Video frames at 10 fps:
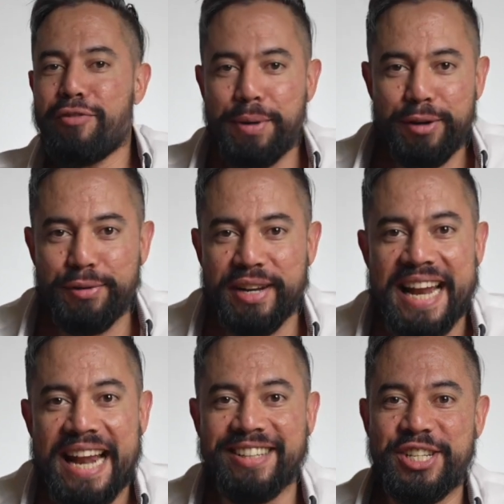a bit of an
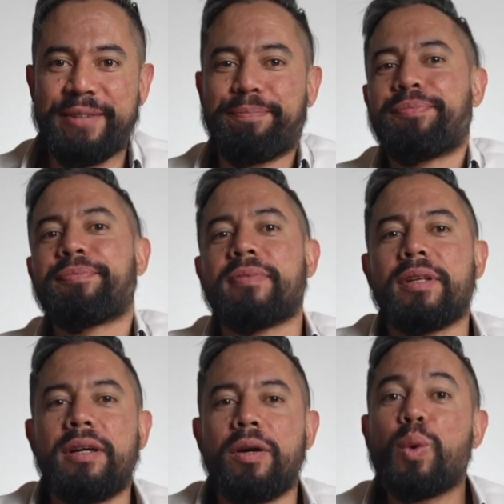analogy.
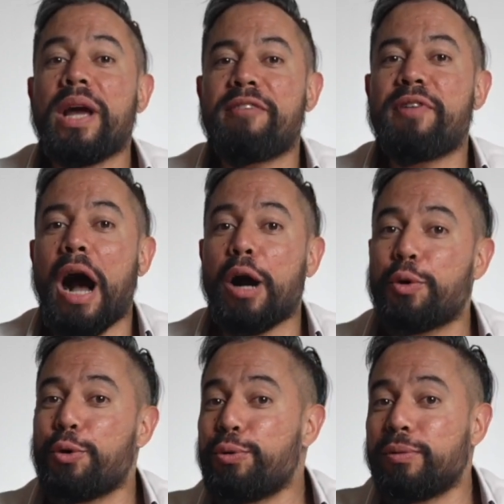We have
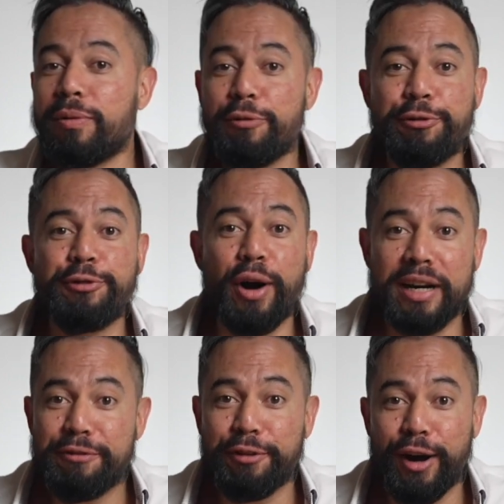Uncle Fighty
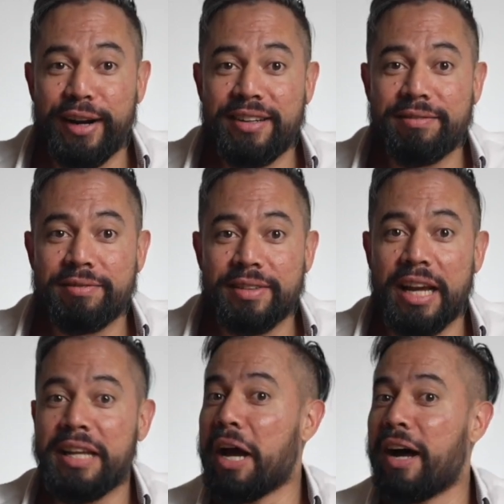Flighty
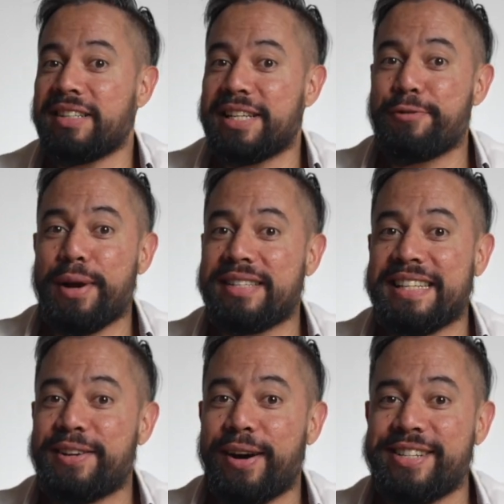and Auntie Resty
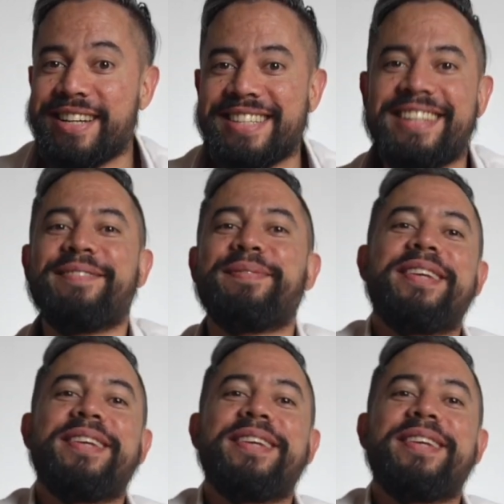Digesty.